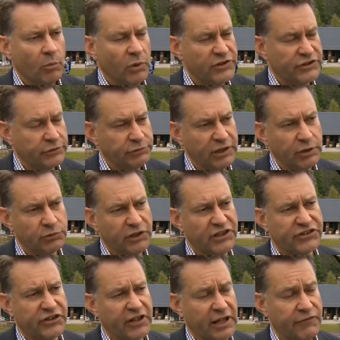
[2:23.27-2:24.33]
there's a real risk
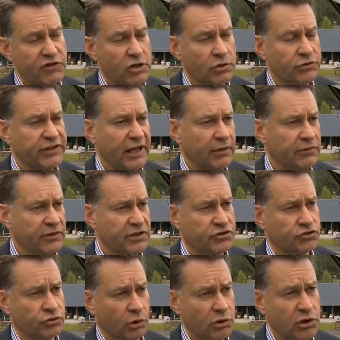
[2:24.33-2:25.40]
that if you go down this
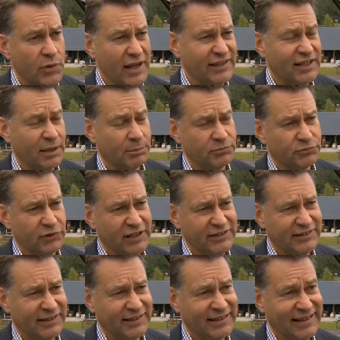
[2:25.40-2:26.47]
road, you end up
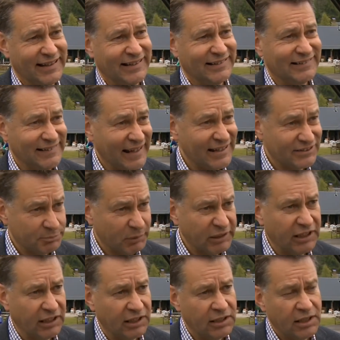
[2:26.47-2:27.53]
raising less
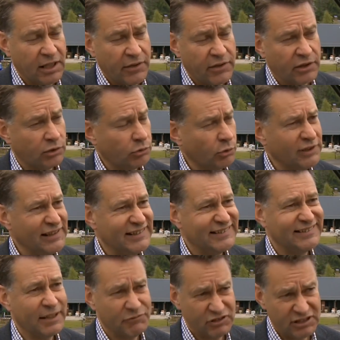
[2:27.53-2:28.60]
money. There are only
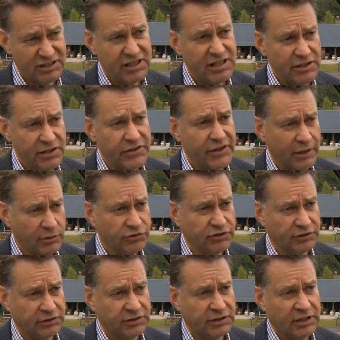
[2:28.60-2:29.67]

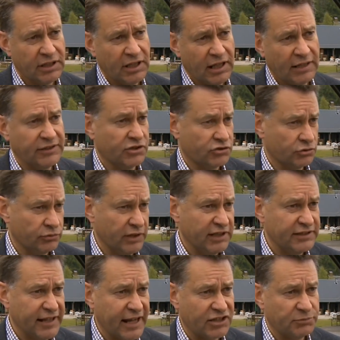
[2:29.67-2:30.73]
17,000 additional rate
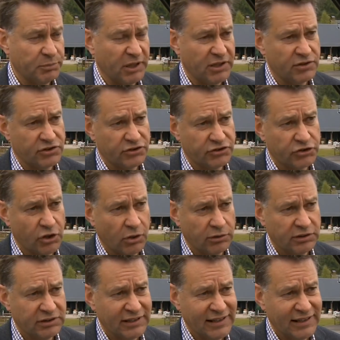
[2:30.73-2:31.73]
taxpayers in Scotland,